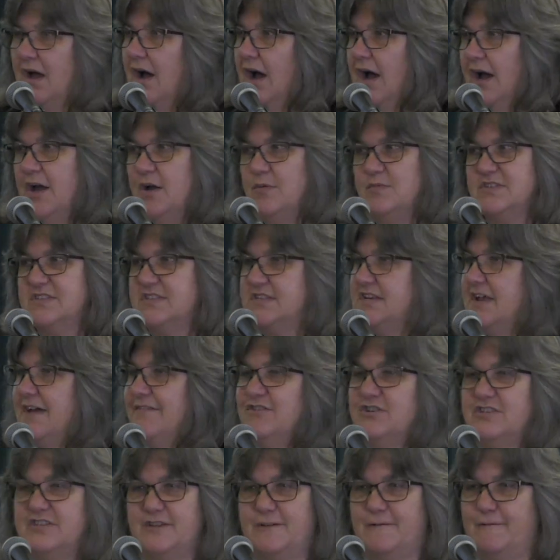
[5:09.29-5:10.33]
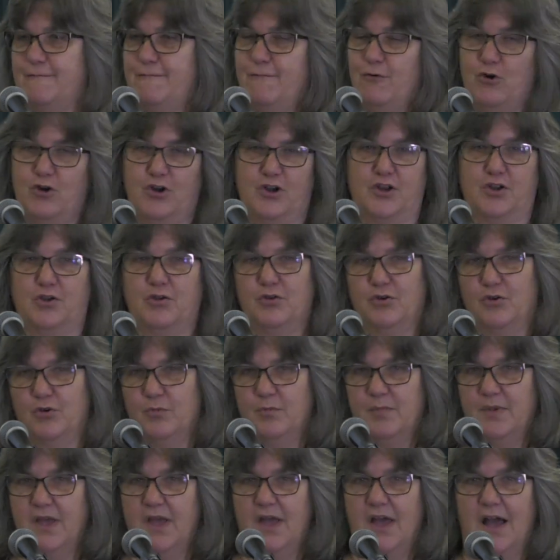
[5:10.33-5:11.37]
I almost never did 4 in a
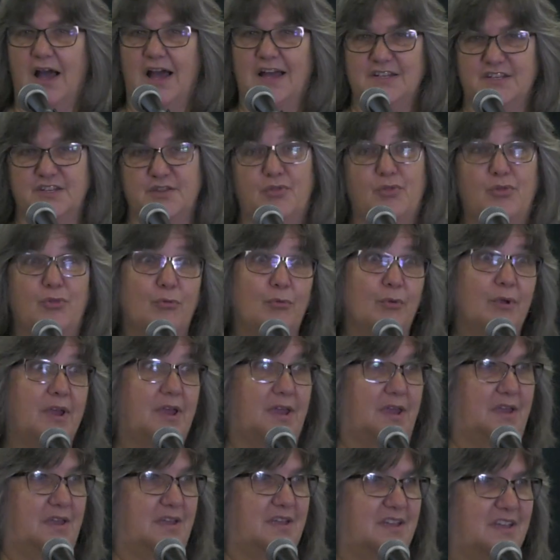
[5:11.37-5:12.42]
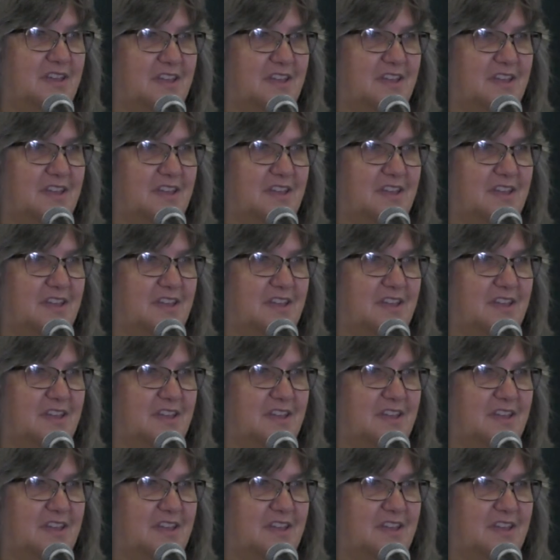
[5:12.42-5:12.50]
group. I did 3.